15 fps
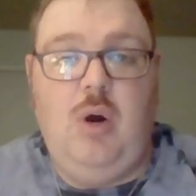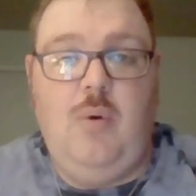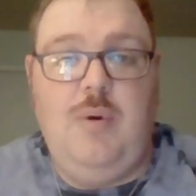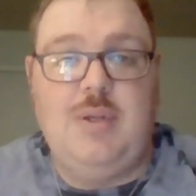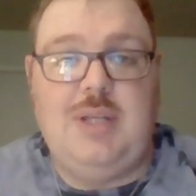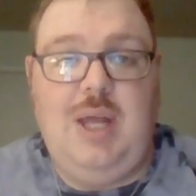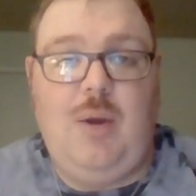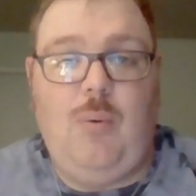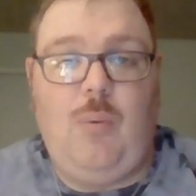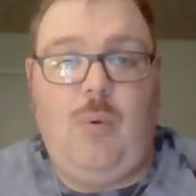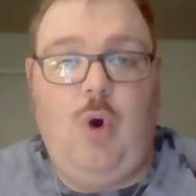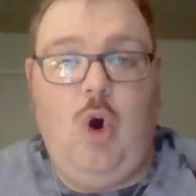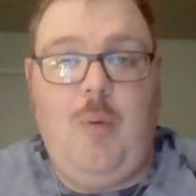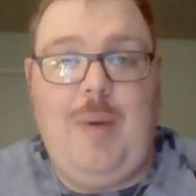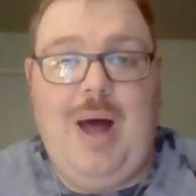who is a
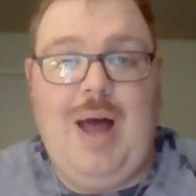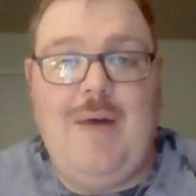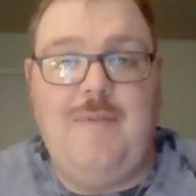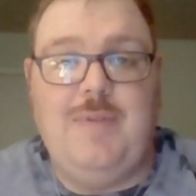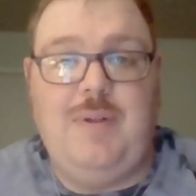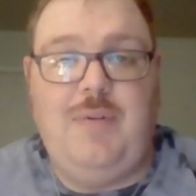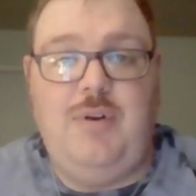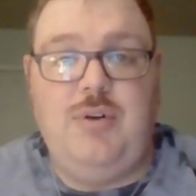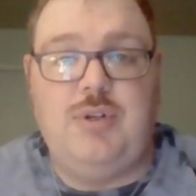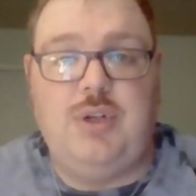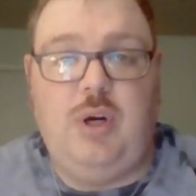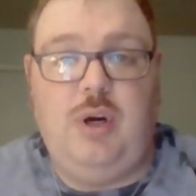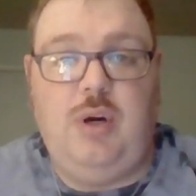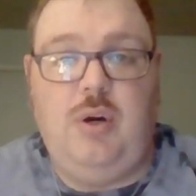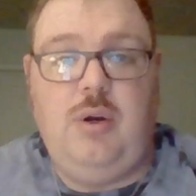robot from the
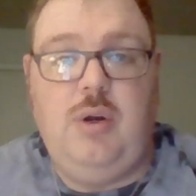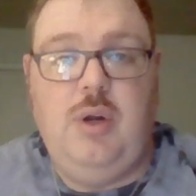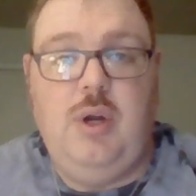future,